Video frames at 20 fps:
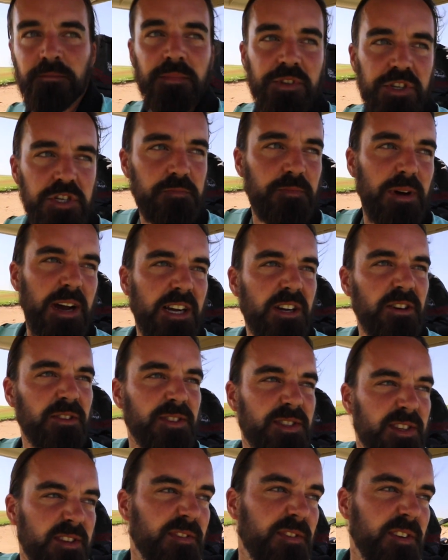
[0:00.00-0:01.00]
Just back
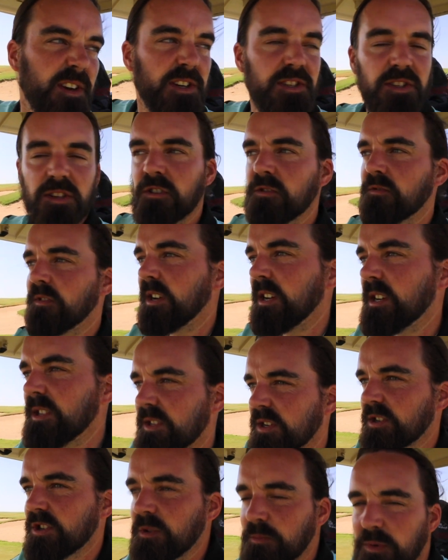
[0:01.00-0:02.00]
onto the first hole really,
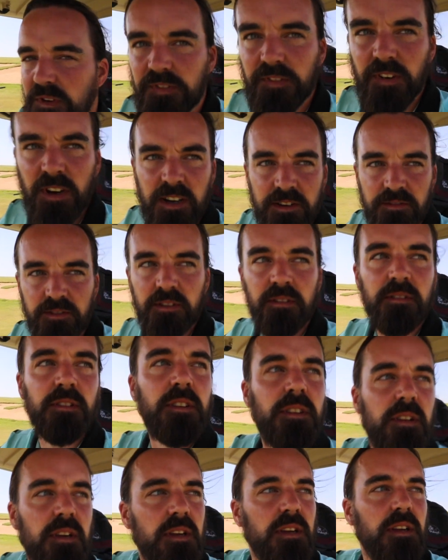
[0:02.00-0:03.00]
so it should be fine.
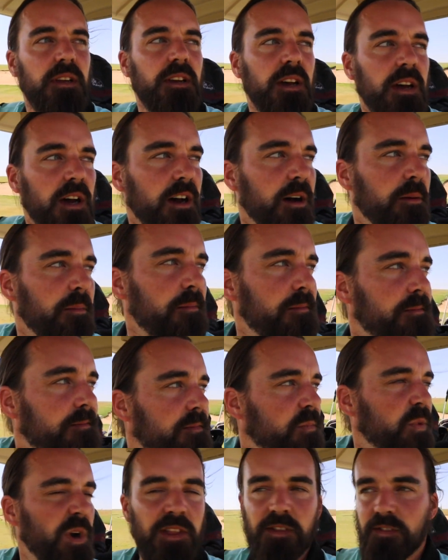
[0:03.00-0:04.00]

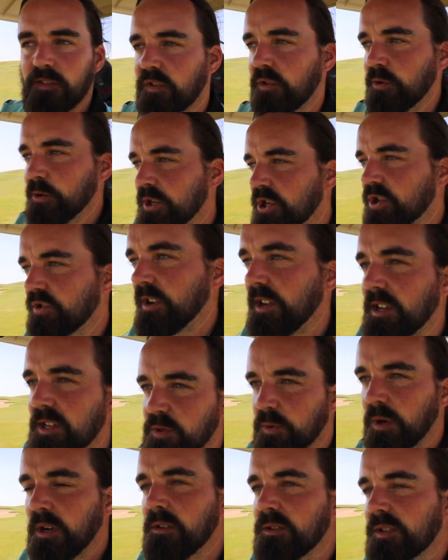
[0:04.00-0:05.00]
Went through a tree
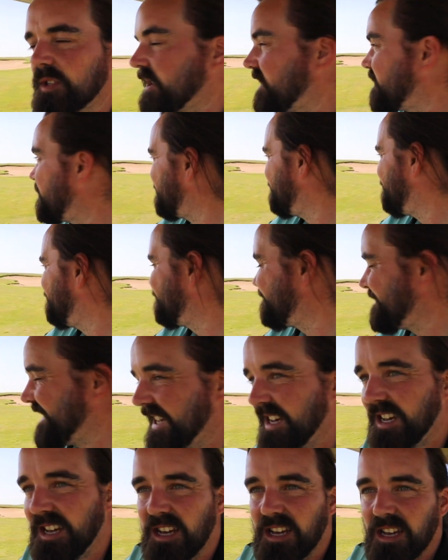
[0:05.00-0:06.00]
as well, so
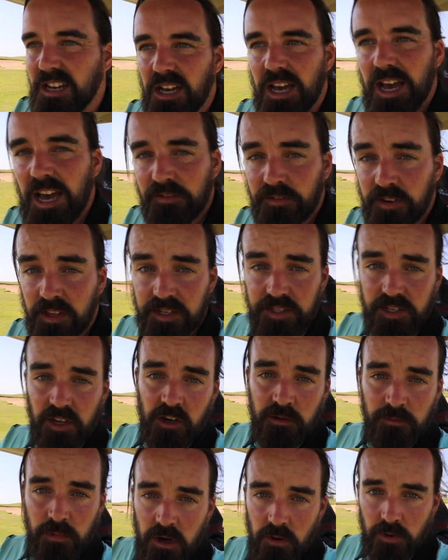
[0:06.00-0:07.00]
everything's
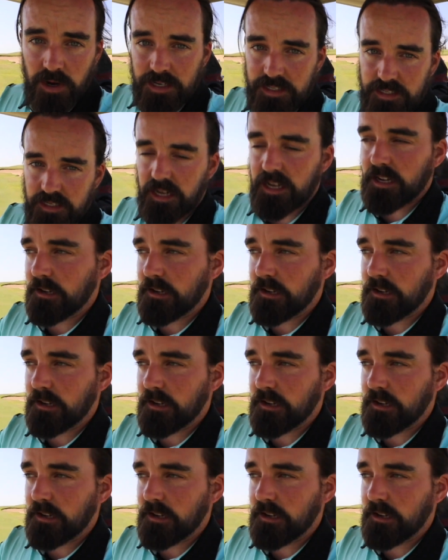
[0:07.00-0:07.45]
going my way today.